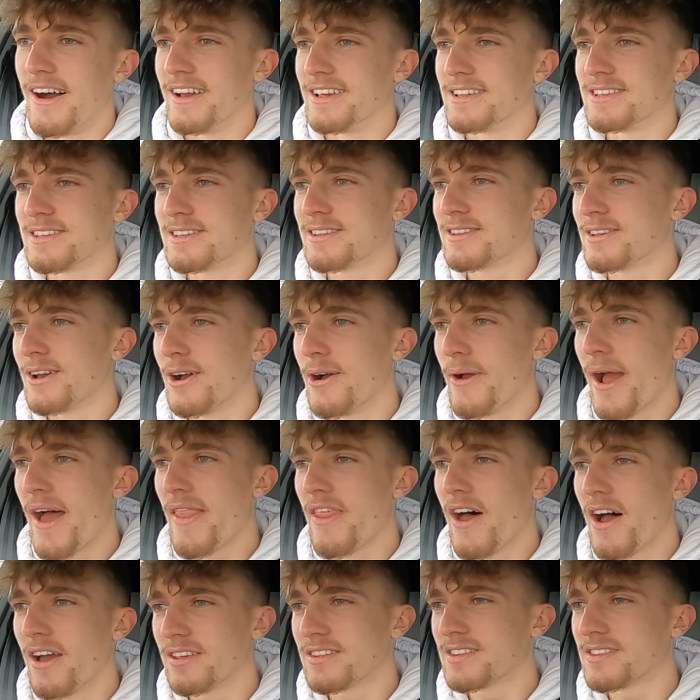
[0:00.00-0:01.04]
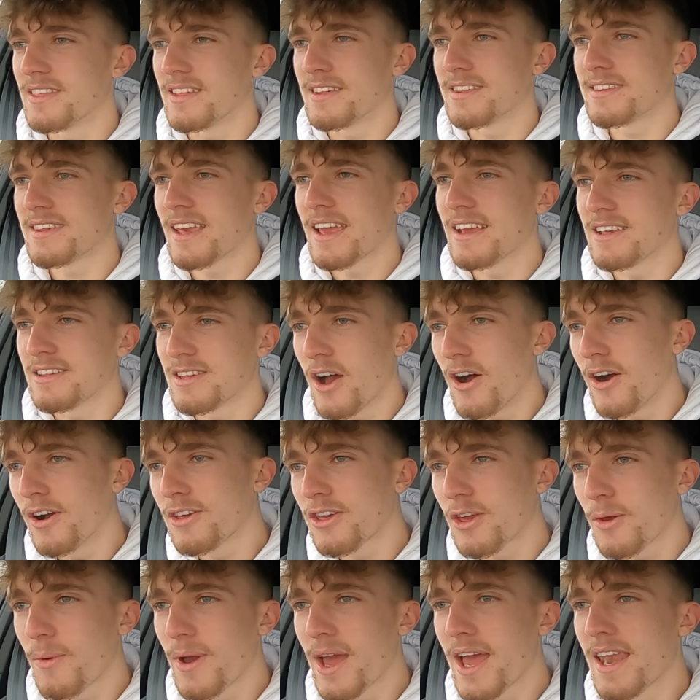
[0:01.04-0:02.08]
it's so, and the seats
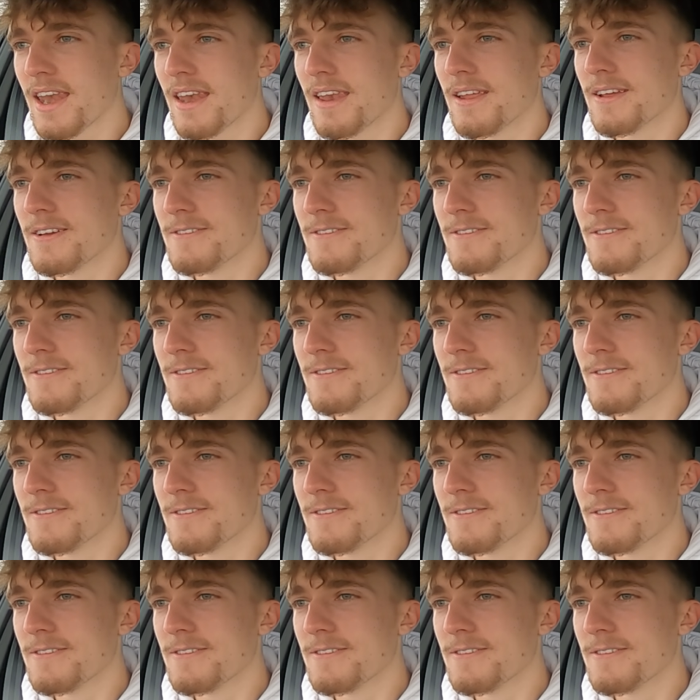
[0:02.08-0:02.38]
hug you in.